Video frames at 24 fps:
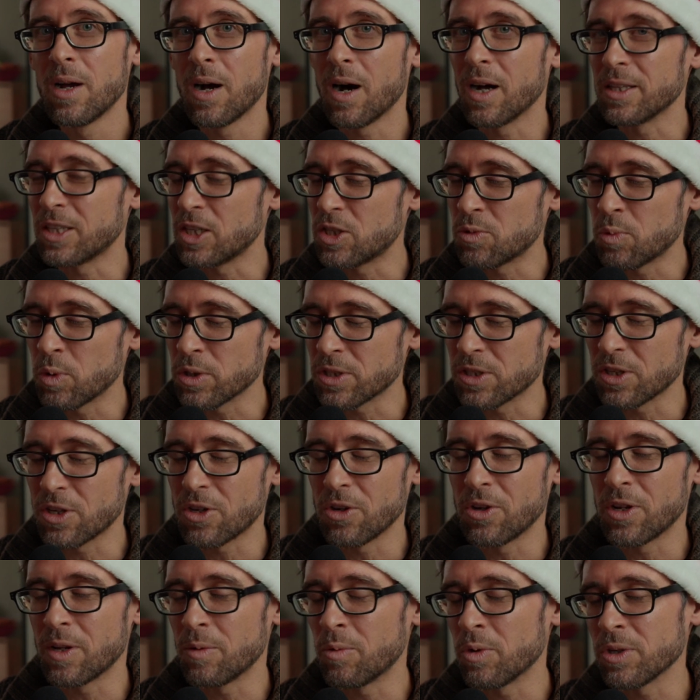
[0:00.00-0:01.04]
oh, this wasn't
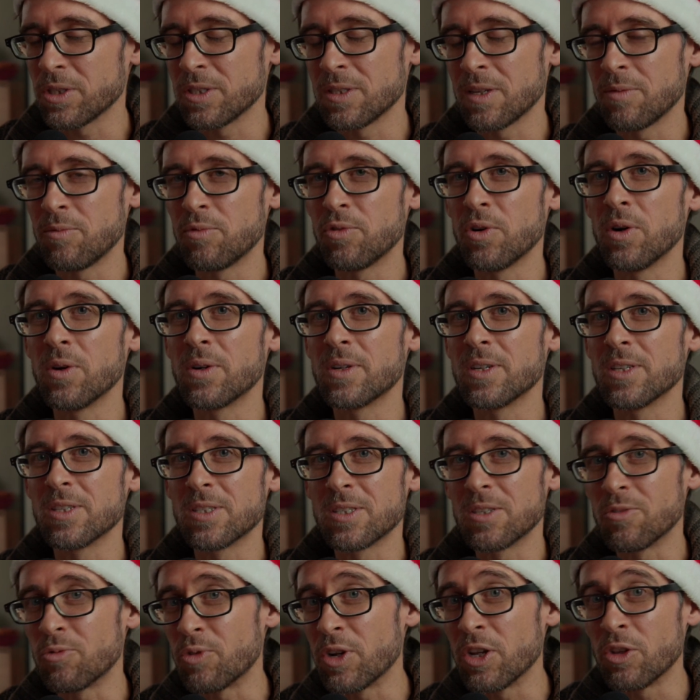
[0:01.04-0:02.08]
good, it wasn't in
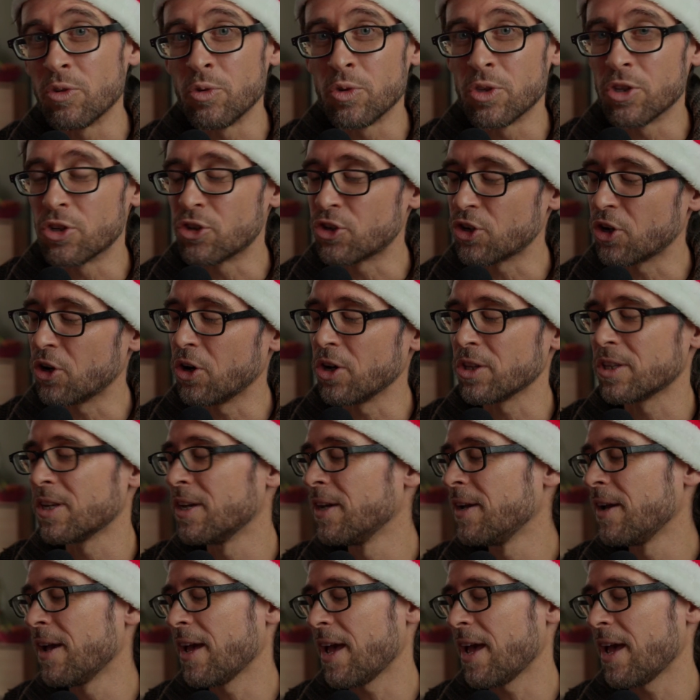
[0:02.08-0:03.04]
focus, redo the shot.